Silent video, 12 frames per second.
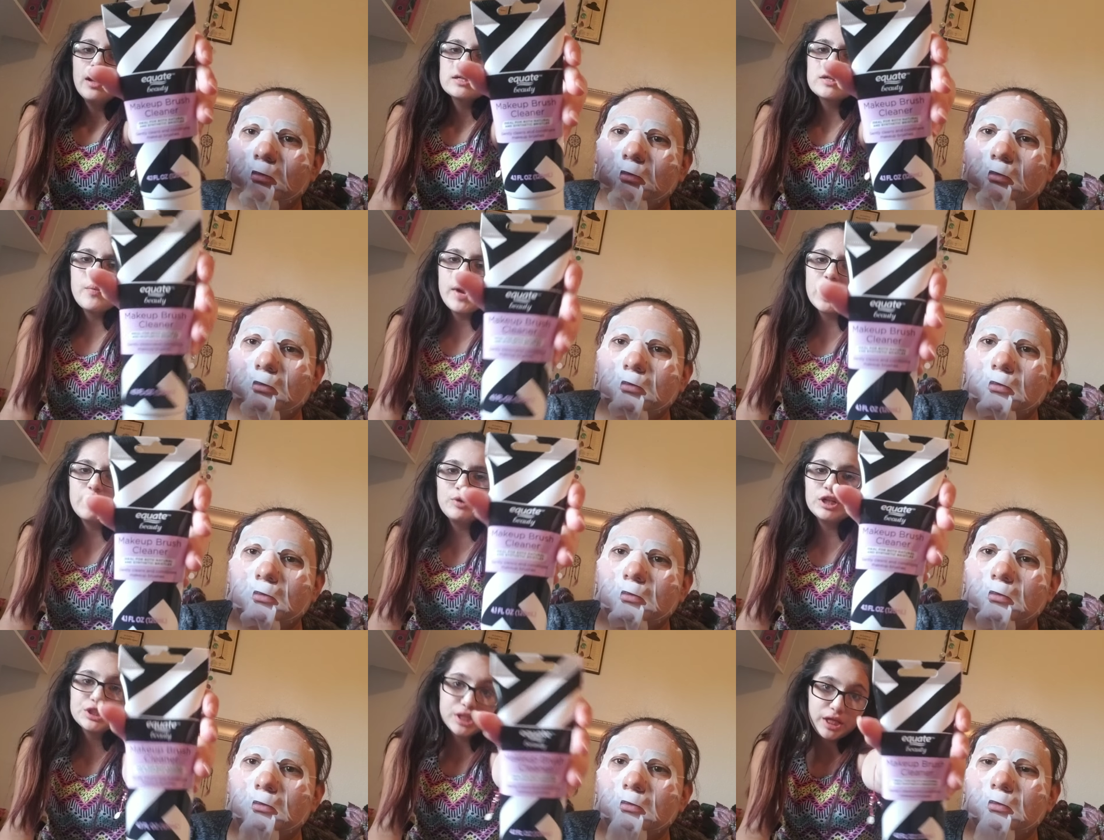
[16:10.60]
Speaker 1: It's a makeup
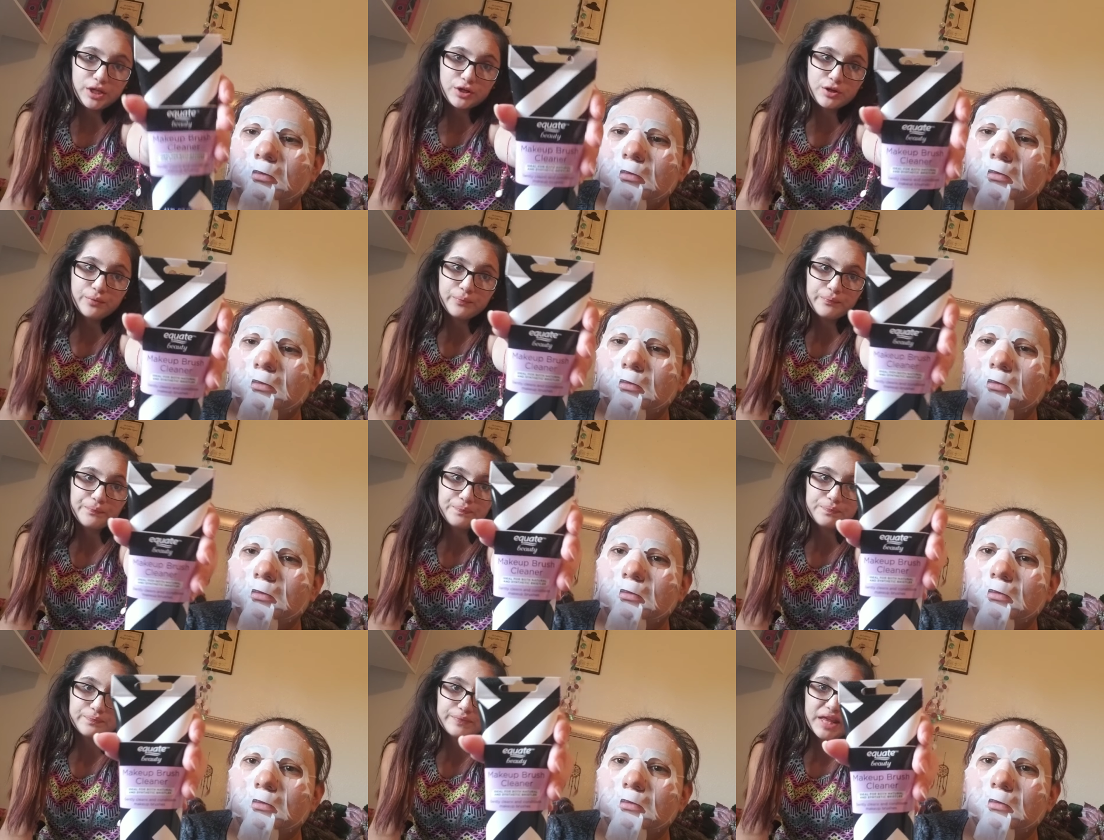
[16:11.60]
brush cleaner
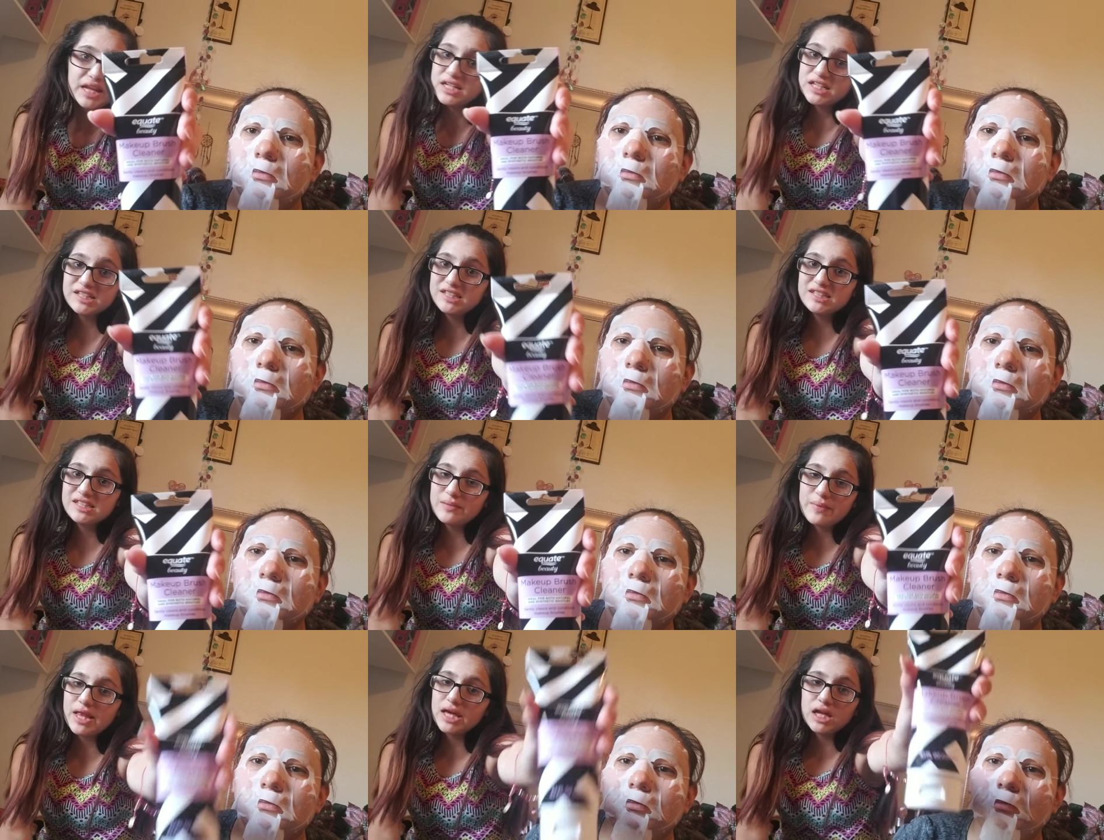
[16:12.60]
it doesn't
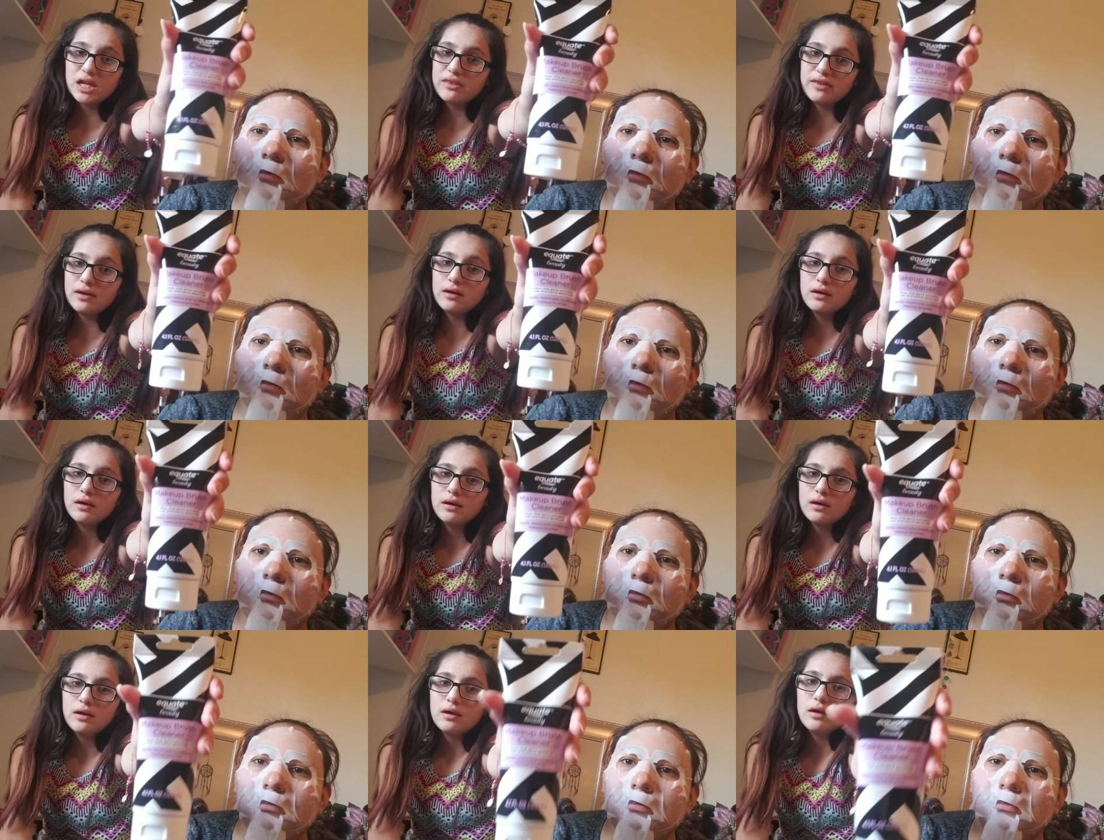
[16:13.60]
smell like anything.
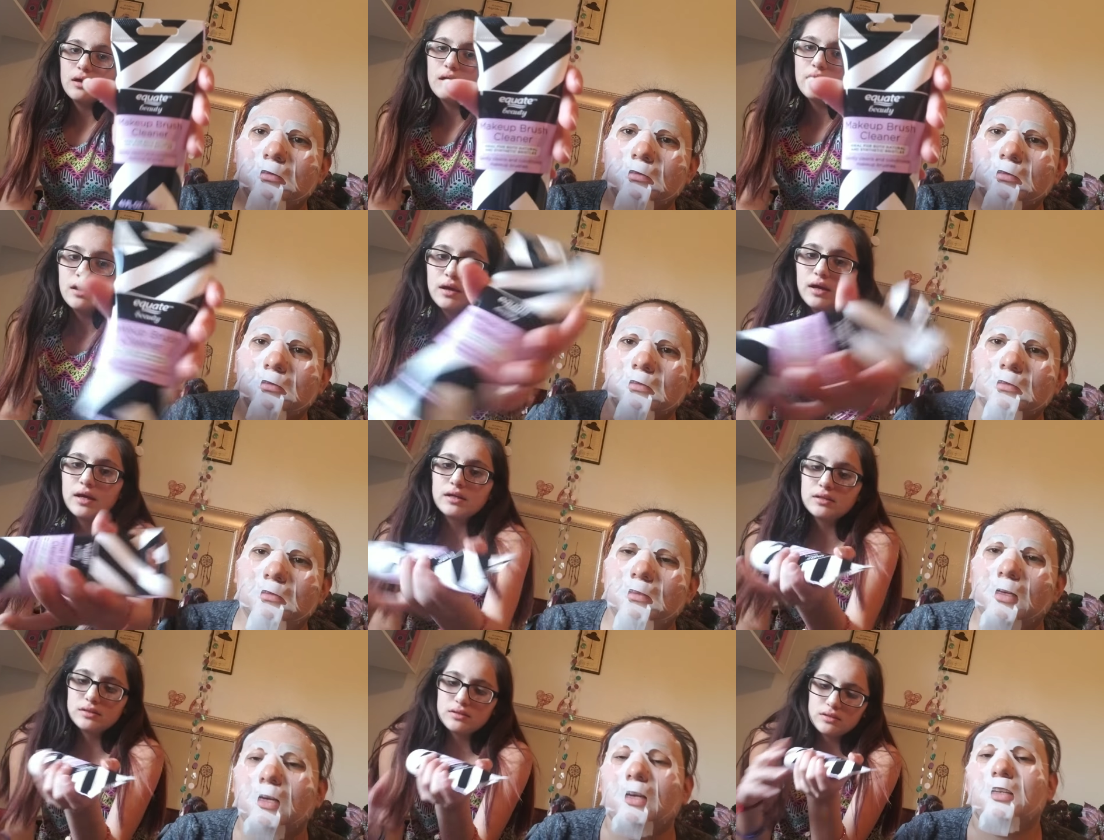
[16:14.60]

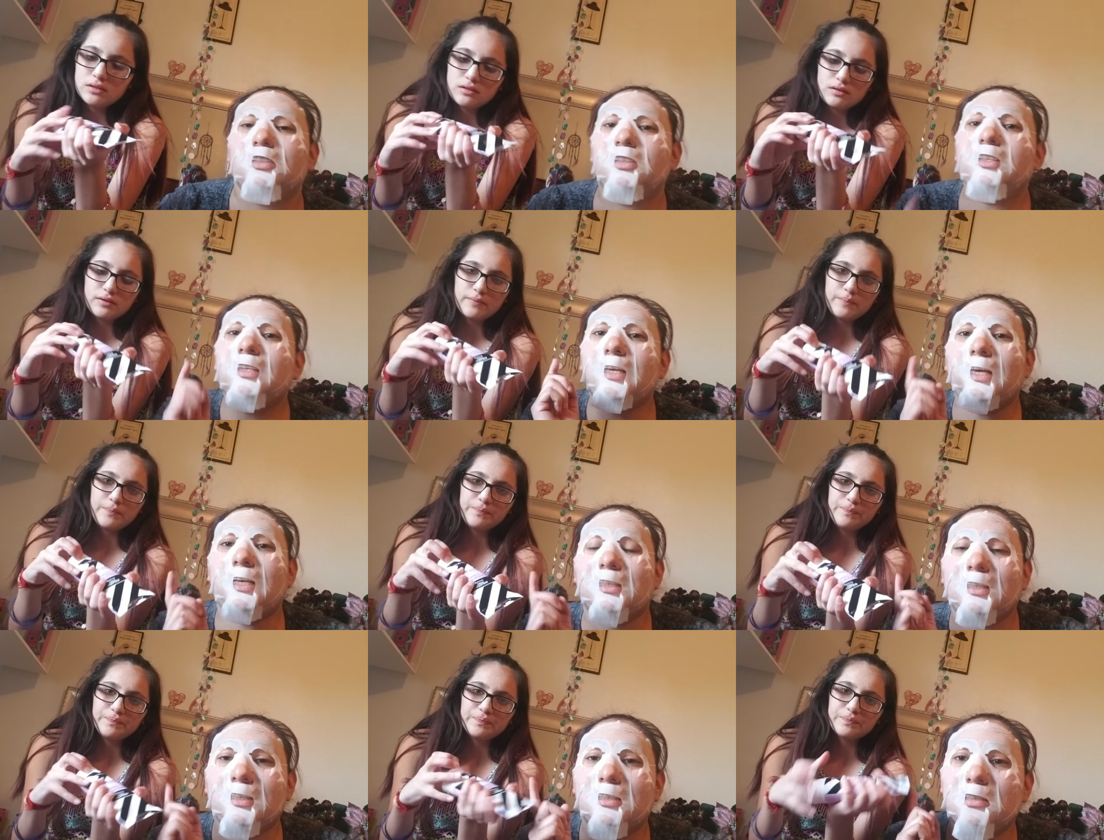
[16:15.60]
And
Speaker 2: she thinks
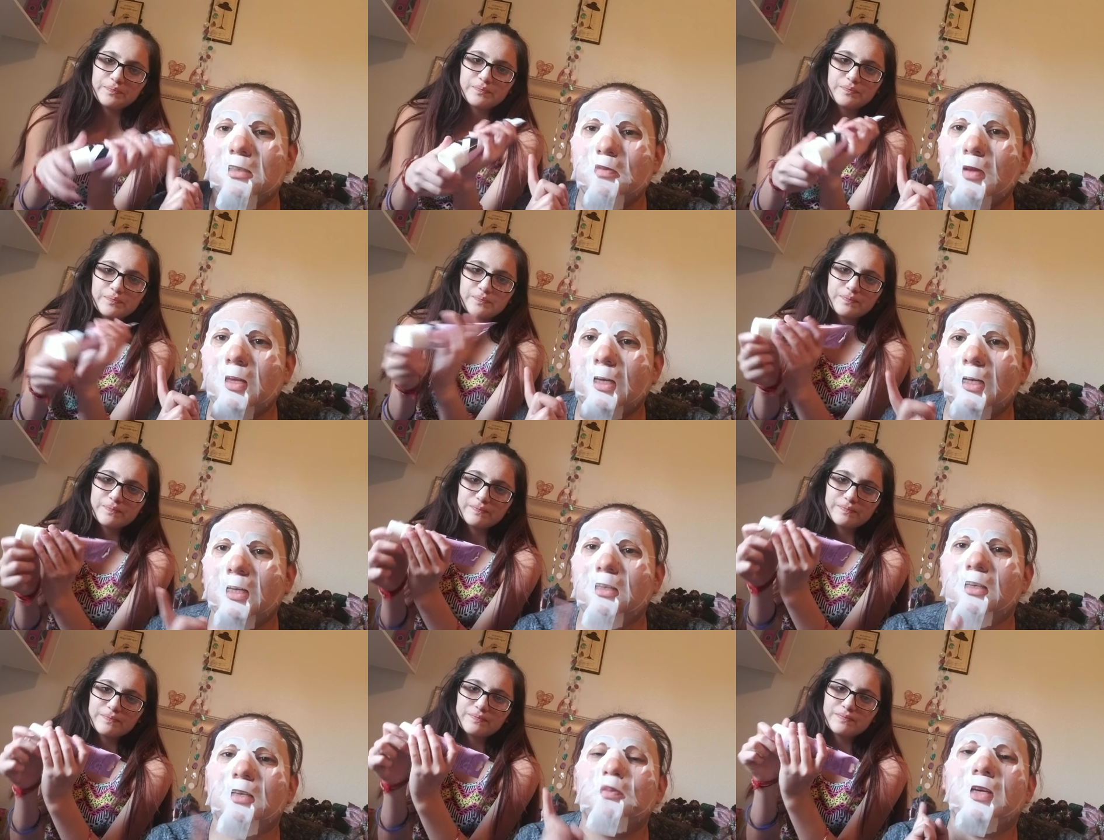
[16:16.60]
it doesn't smell like
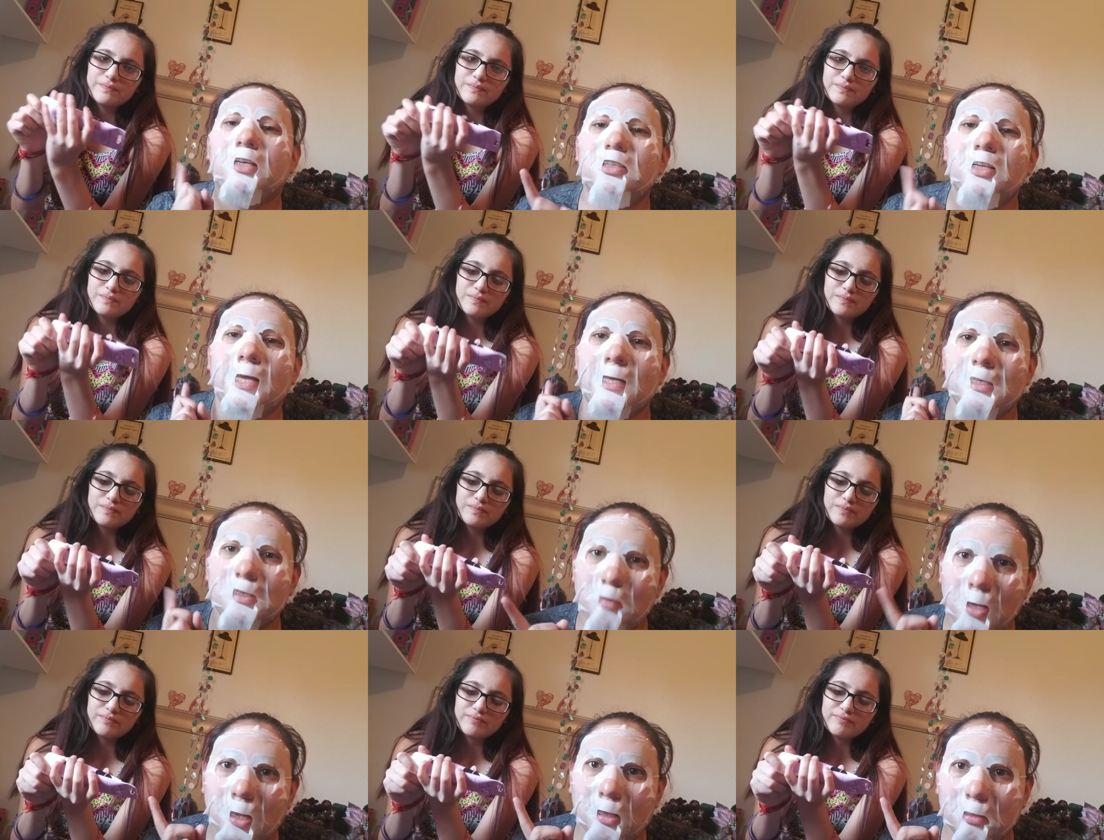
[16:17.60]
anything because she can't
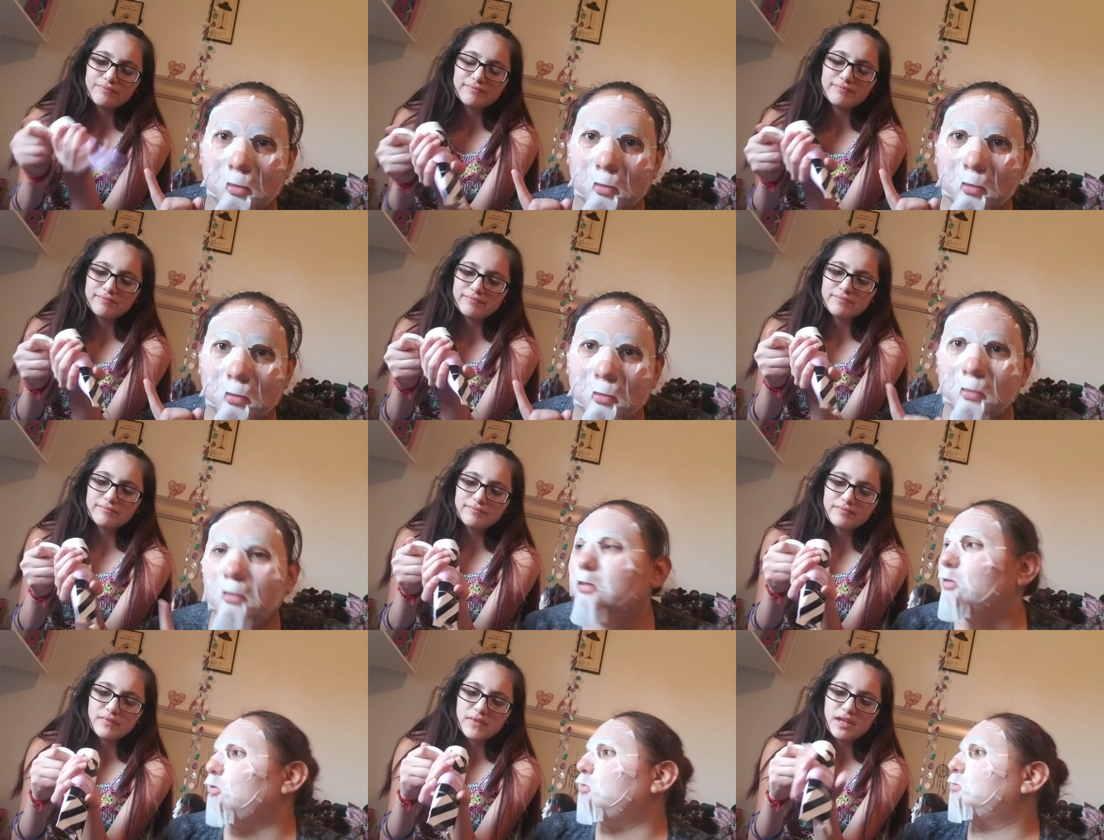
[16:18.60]
smell.
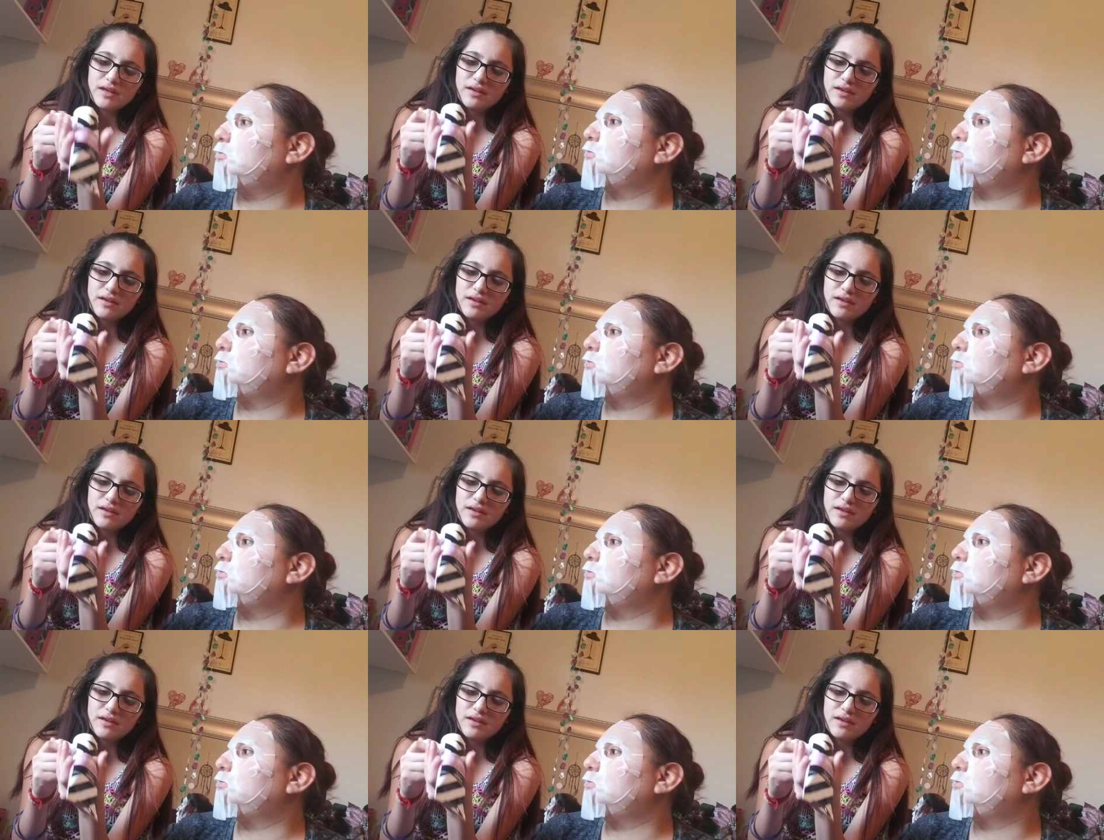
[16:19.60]
Oh.